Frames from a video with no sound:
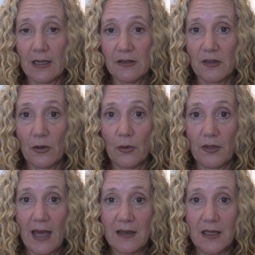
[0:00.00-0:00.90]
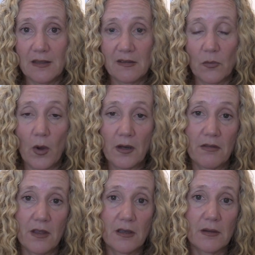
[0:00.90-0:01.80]
So that is one
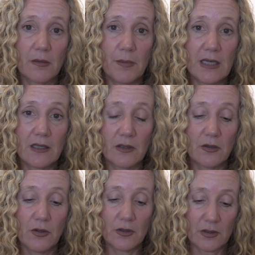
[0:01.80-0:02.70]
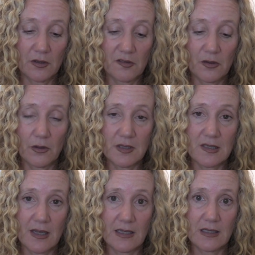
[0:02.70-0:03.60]
of the big
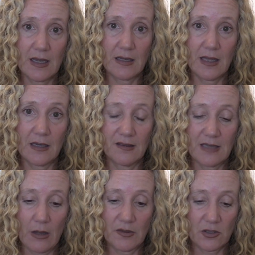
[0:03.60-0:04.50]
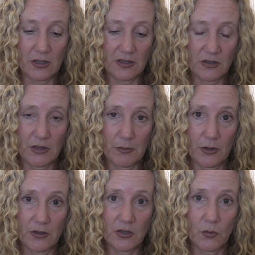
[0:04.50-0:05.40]
concerns that is now starting to
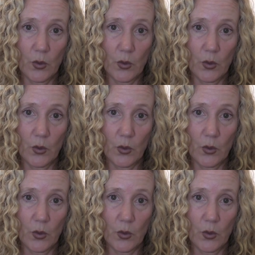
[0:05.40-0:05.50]
emerge.